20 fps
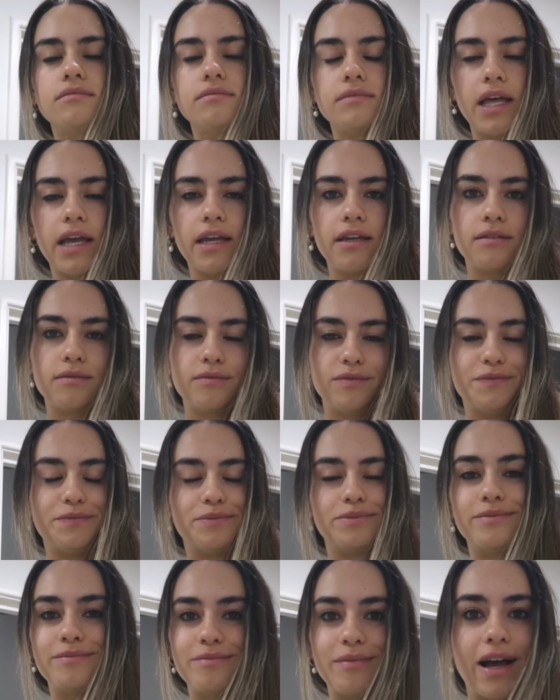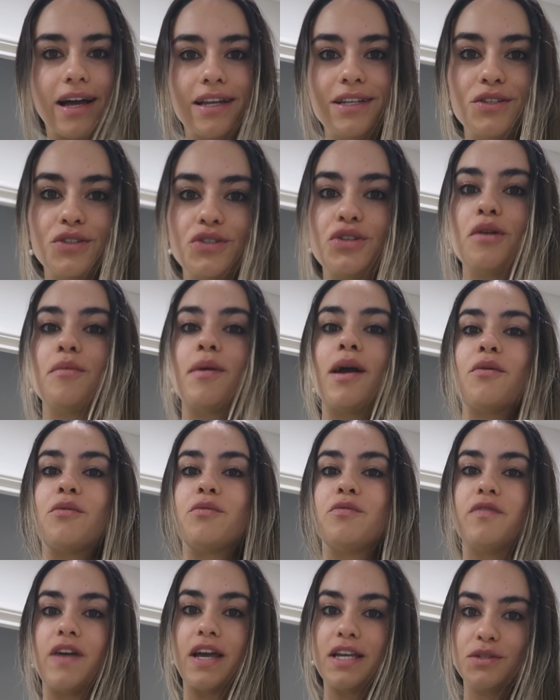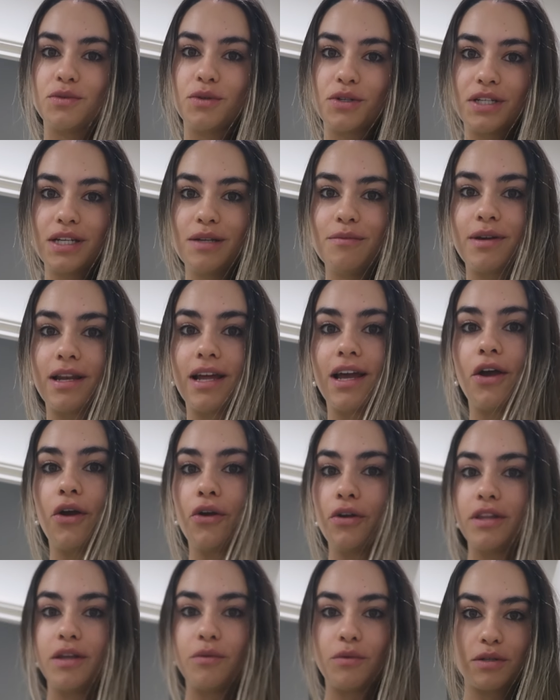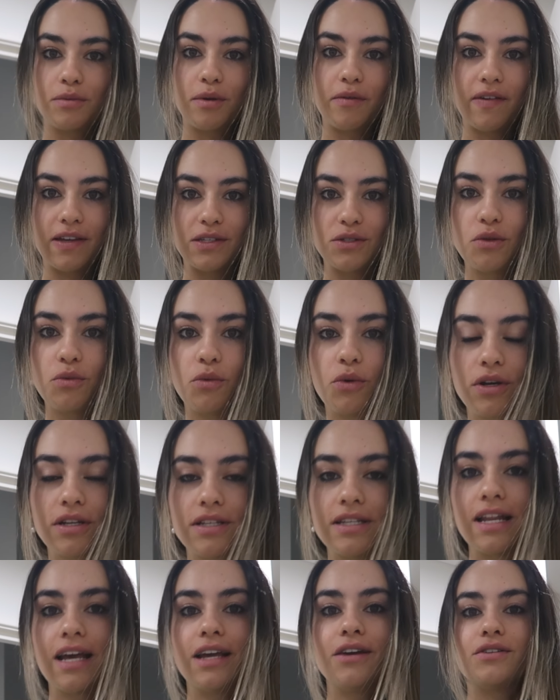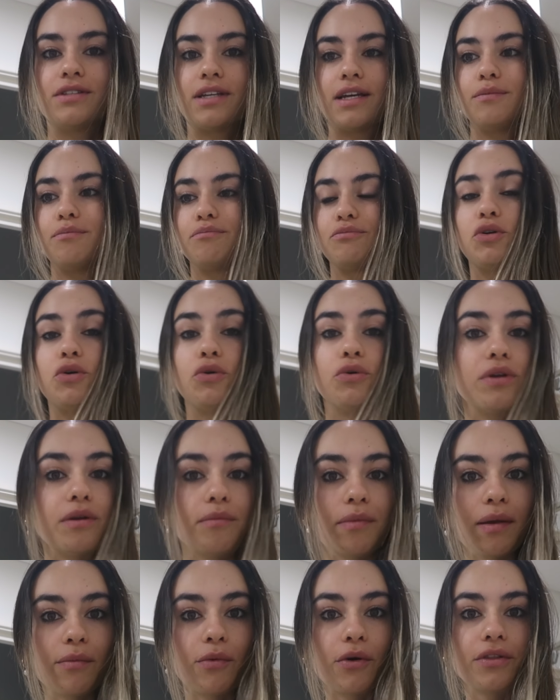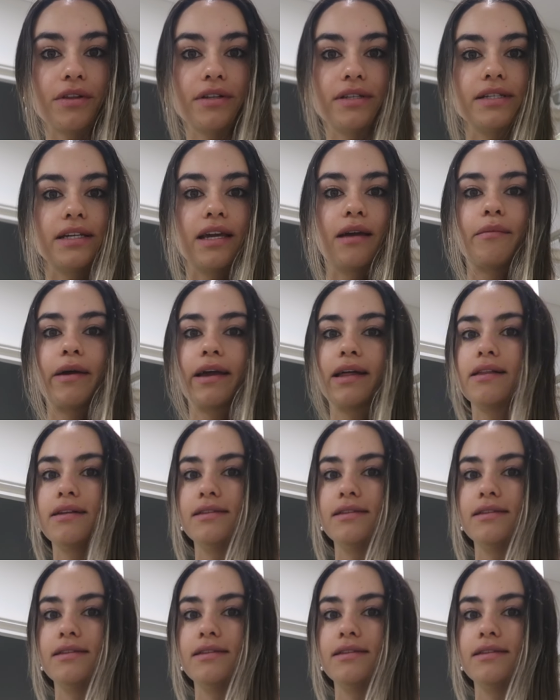Like, I didn't show my face washing, but I only washed my face with water today because I couldn't be bothered to get my